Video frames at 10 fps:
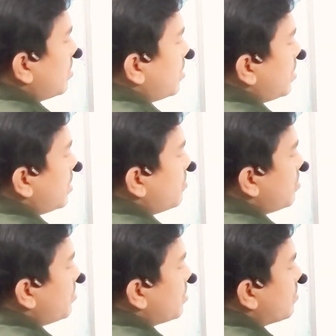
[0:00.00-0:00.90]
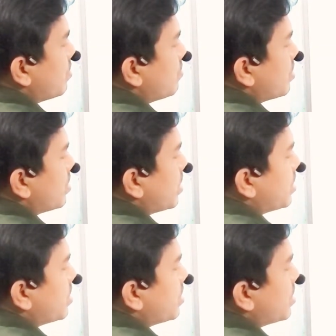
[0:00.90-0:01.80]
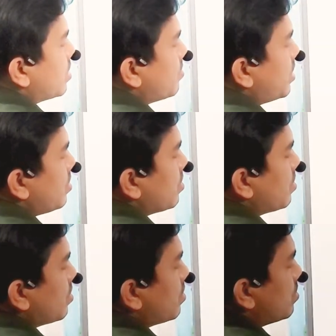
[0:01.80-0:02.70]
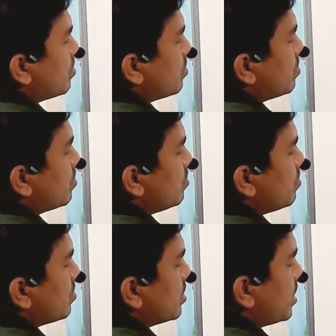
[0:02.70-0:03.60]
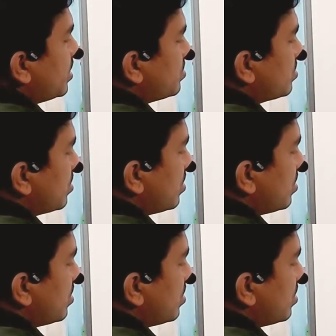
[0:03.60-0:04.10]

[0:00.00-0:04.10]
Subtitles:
A will be equal to what? 90 degree by 2. That is